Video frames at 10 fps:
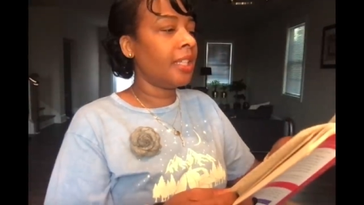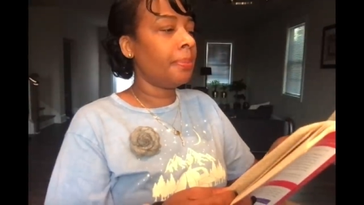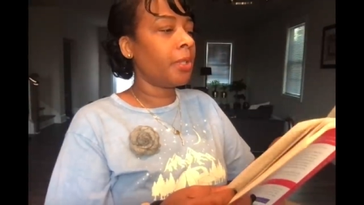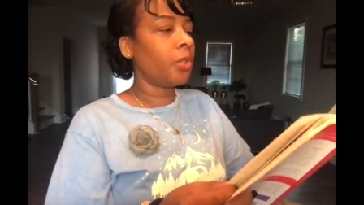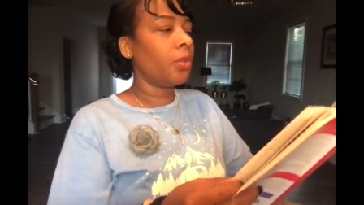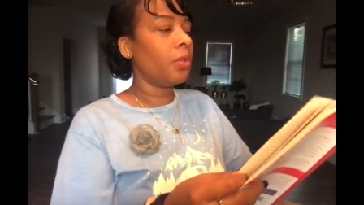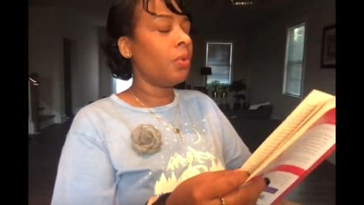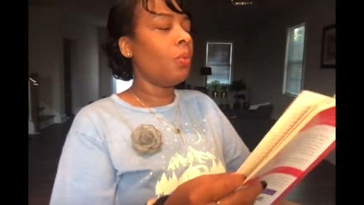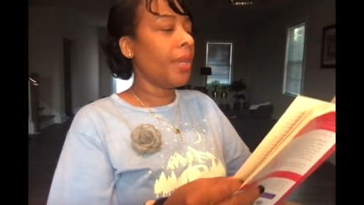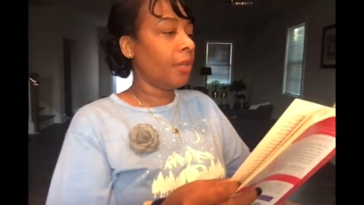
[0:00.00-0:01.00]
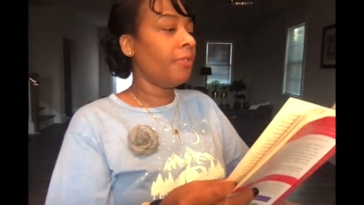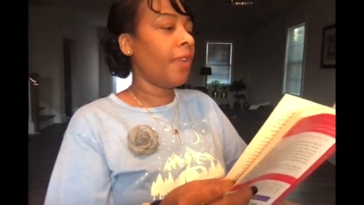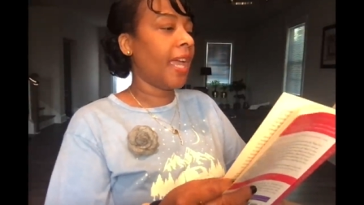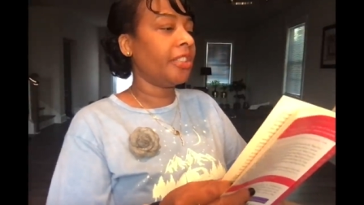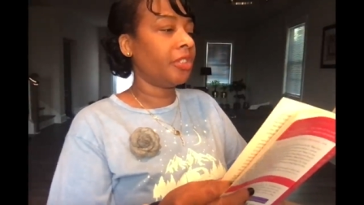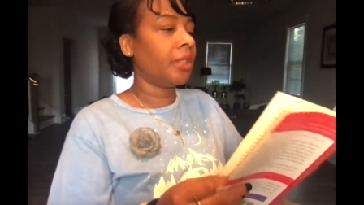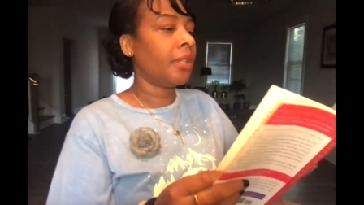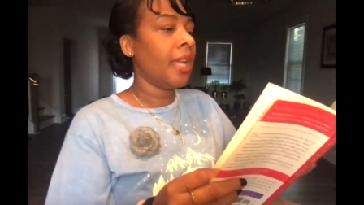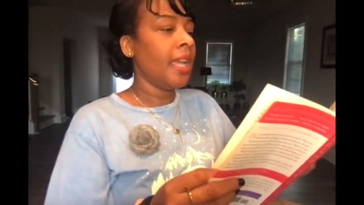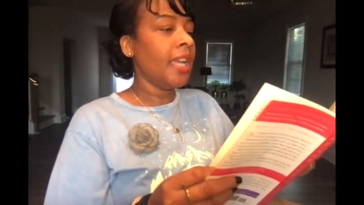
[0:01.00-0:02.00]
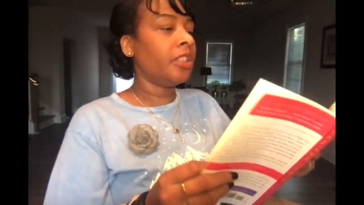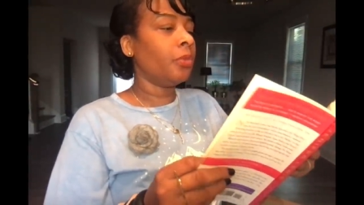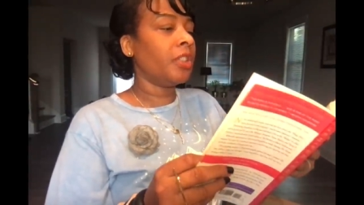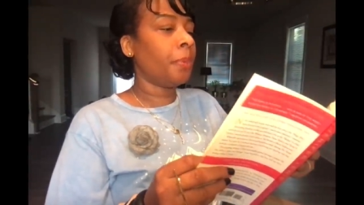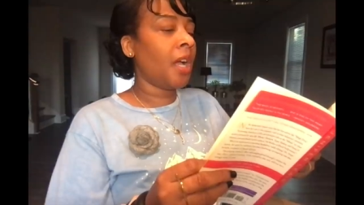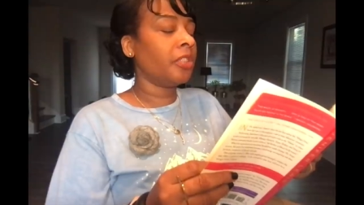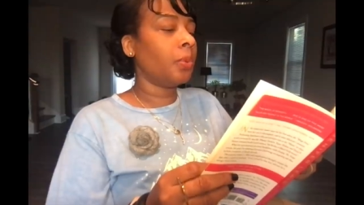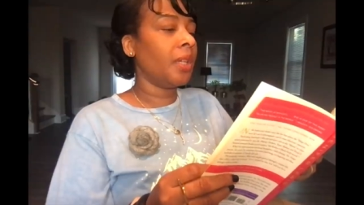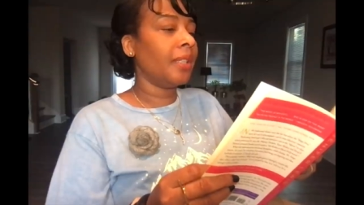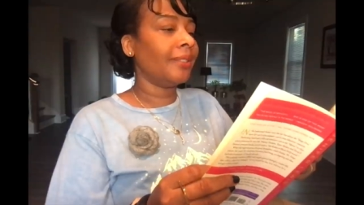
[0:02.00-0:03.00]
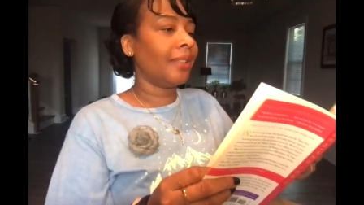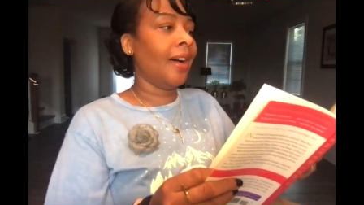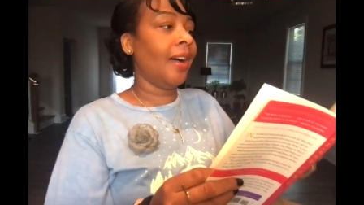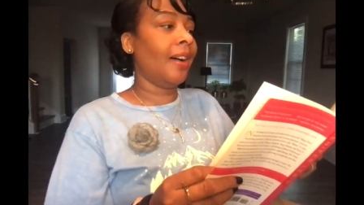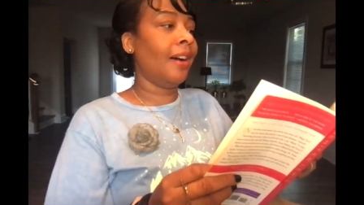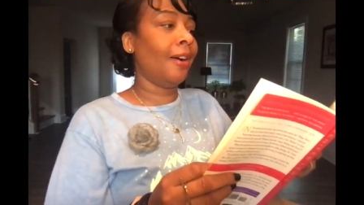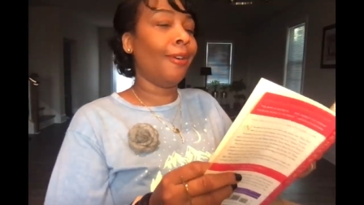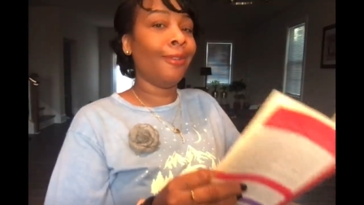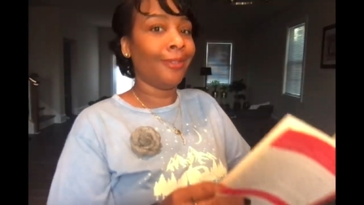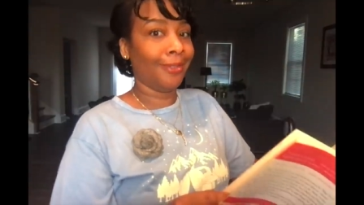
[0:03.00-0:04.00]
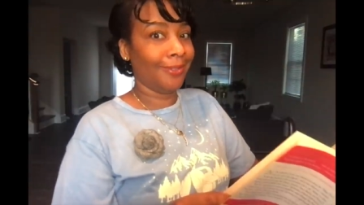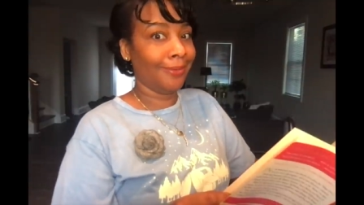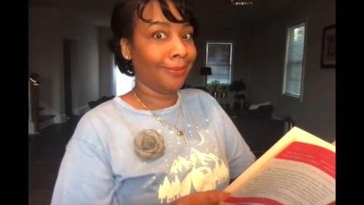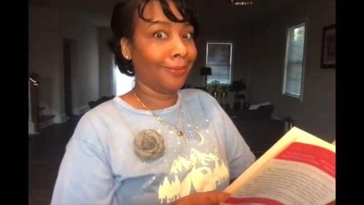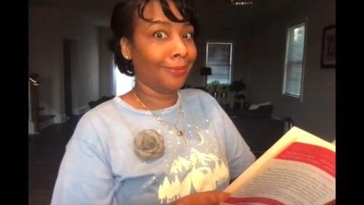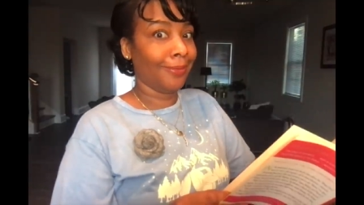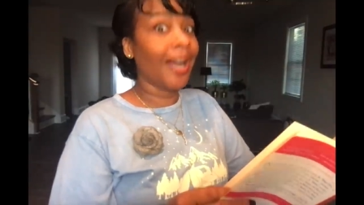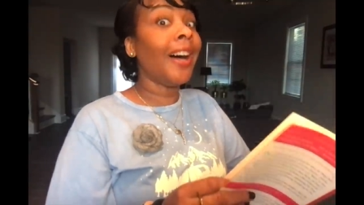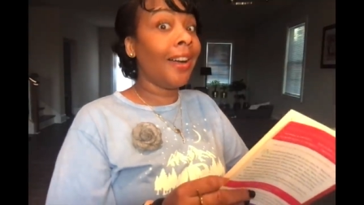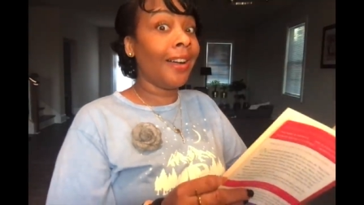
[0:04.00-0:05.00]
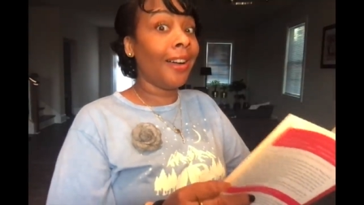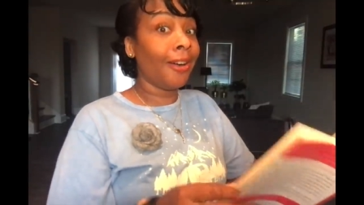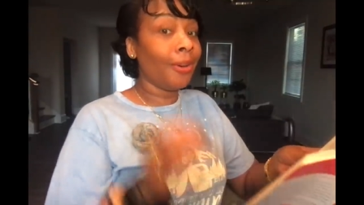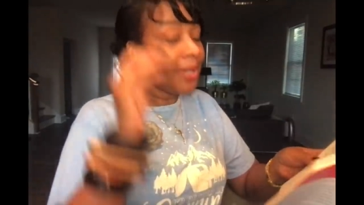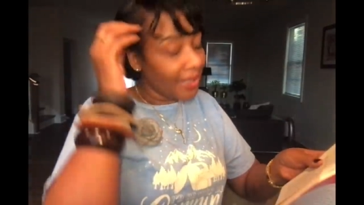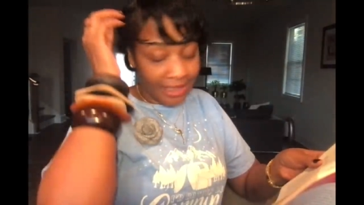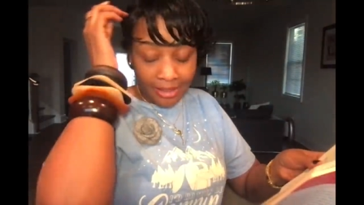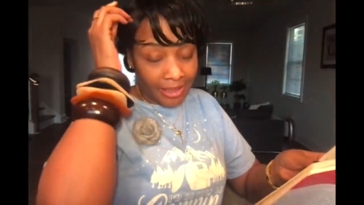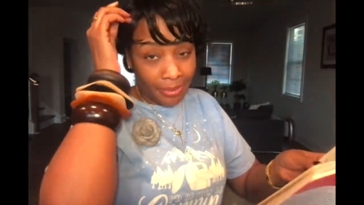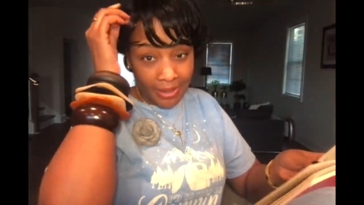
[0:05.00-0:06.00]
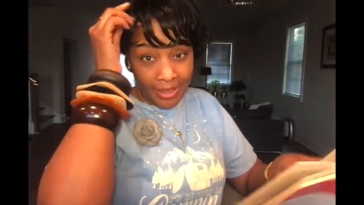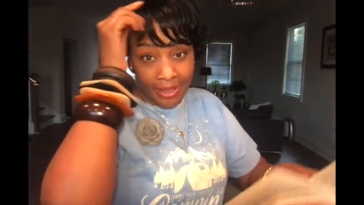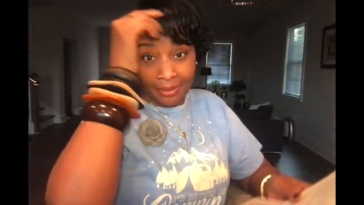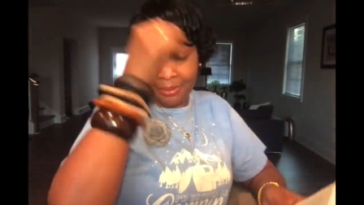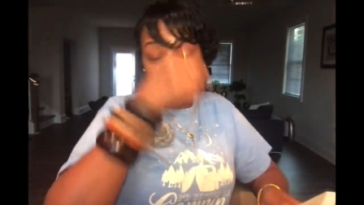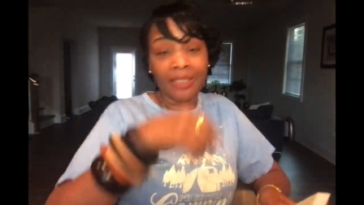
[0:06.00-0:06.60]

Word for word: typical Will fashion, his response was, uh oh, uh oh. That's a Libra thing.